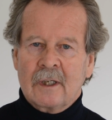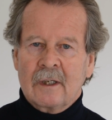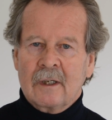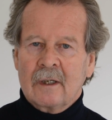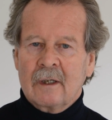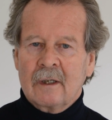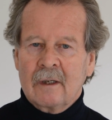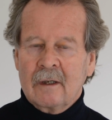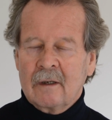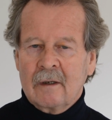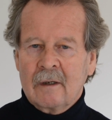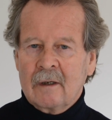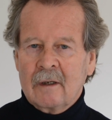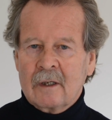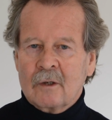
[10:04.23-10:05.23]
in the
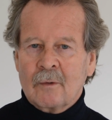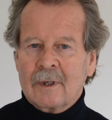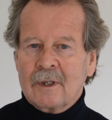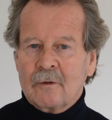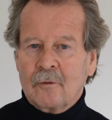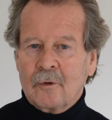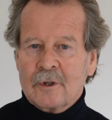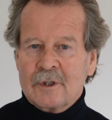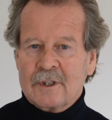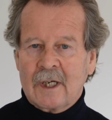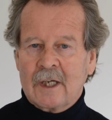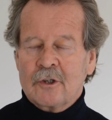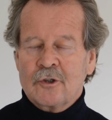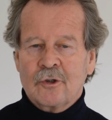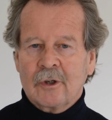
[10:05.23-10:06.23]
21st
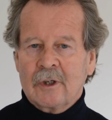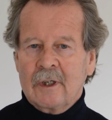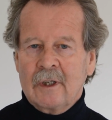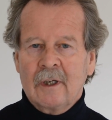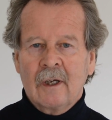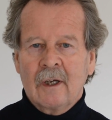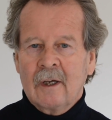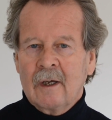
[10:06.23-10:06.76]
century,